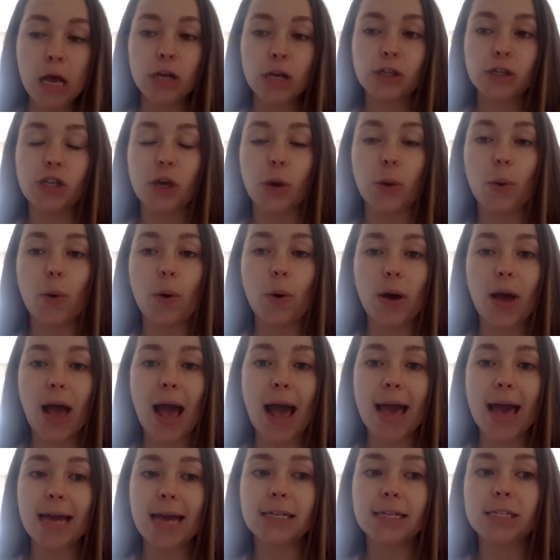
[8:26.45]
Yes. So
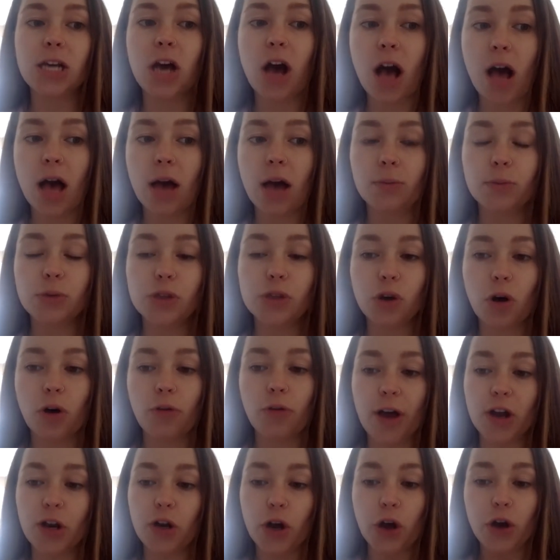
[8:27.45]
in terms of,
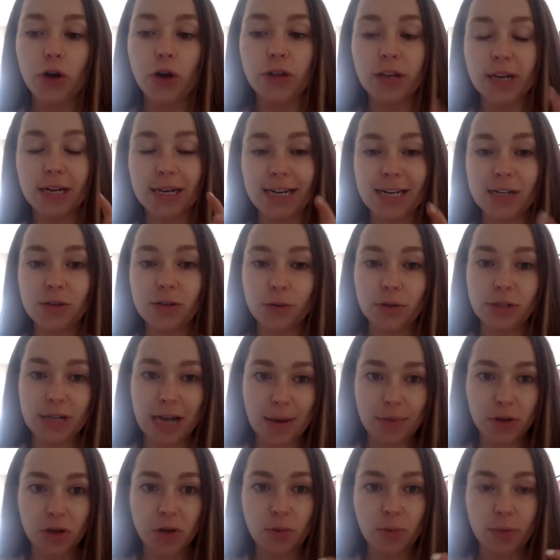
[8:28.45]
I know the needle
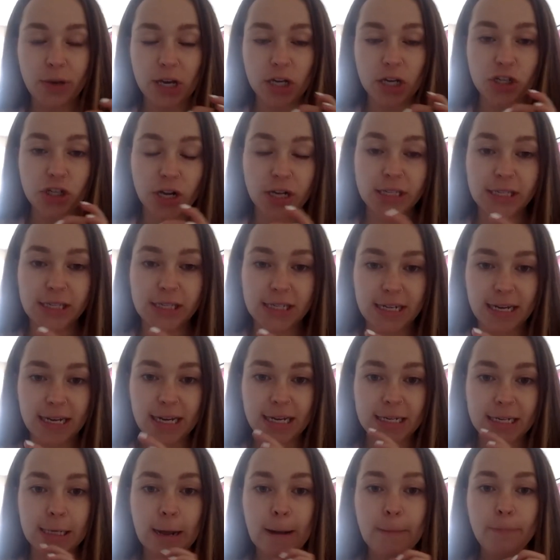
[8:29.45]
depth can be
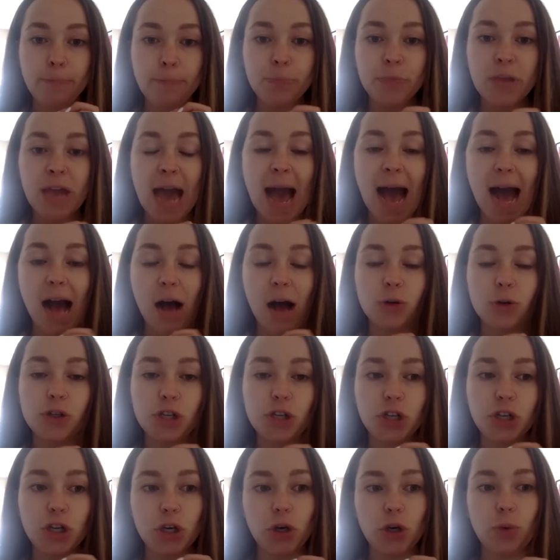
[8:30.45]
adjusted. How do
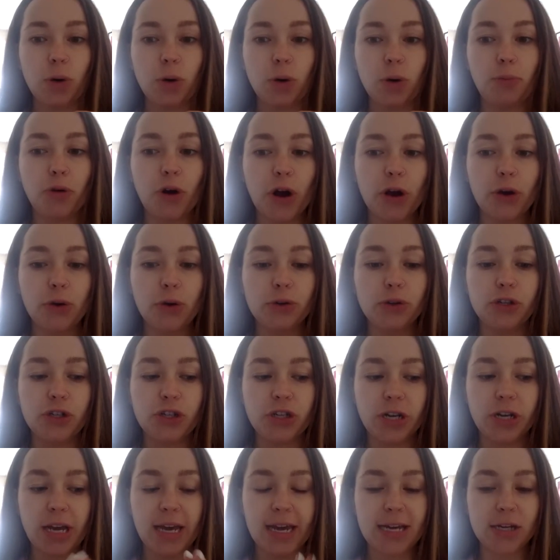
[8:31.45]
you
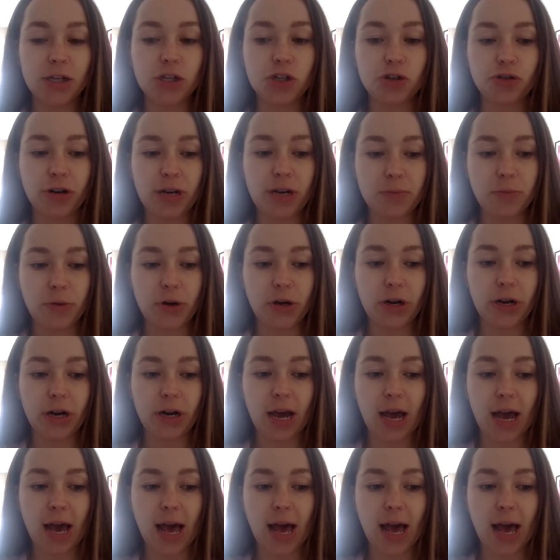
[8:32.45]
approach each treatment